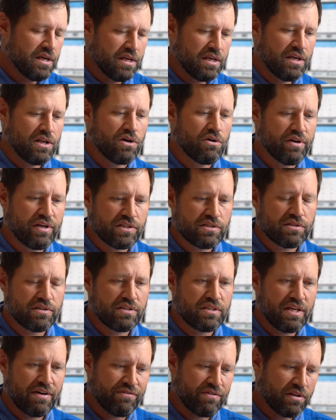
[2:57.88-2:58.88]
you know, it's
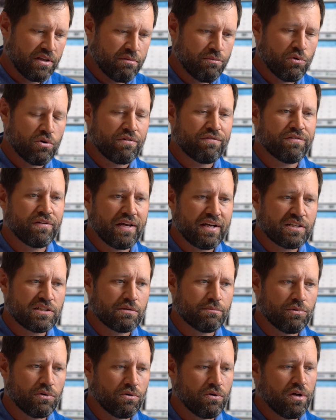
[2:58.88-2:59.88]
definitely more
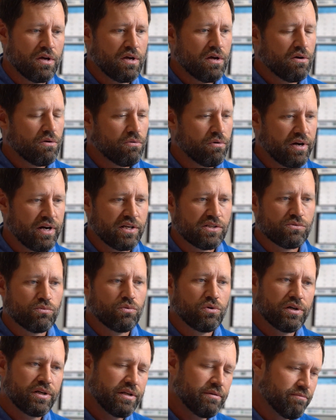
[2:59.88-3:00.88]
flexible, whereas
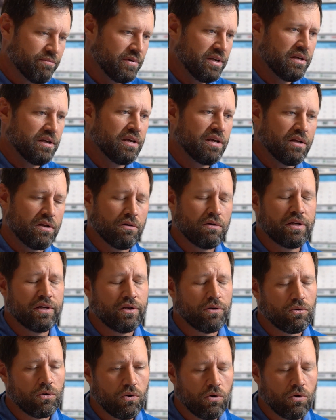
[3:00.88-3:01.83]
wood, it'll